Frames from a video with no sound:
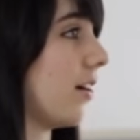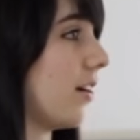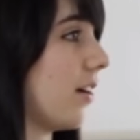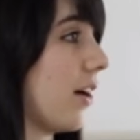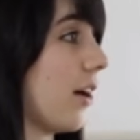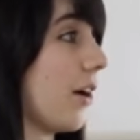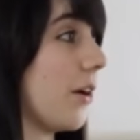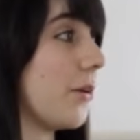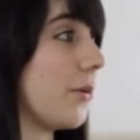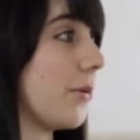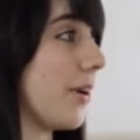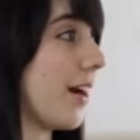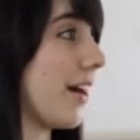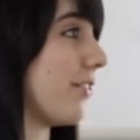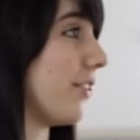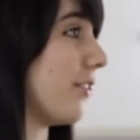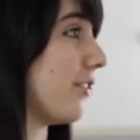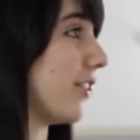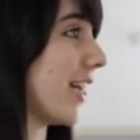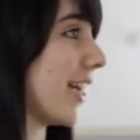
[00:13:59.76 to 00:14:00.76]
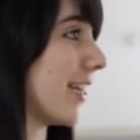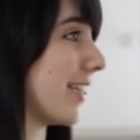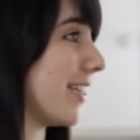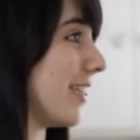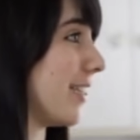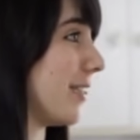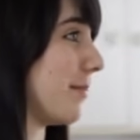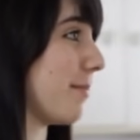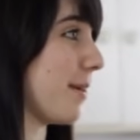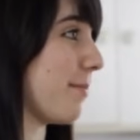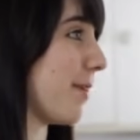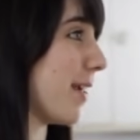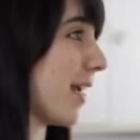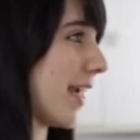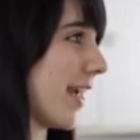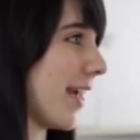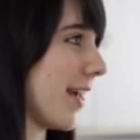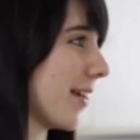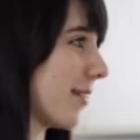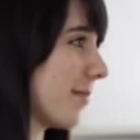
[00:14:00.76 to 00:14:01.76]
for what you need to do
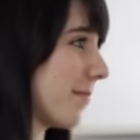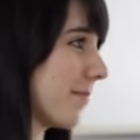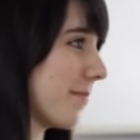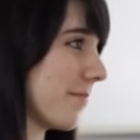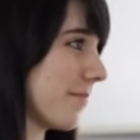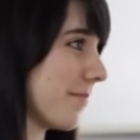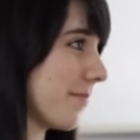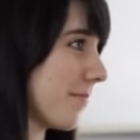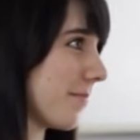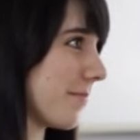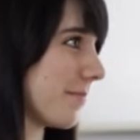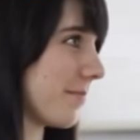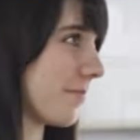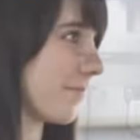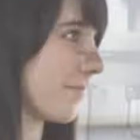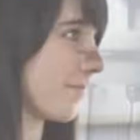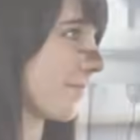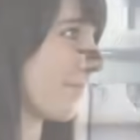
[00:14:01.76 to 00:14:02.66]
next whenever this occurs.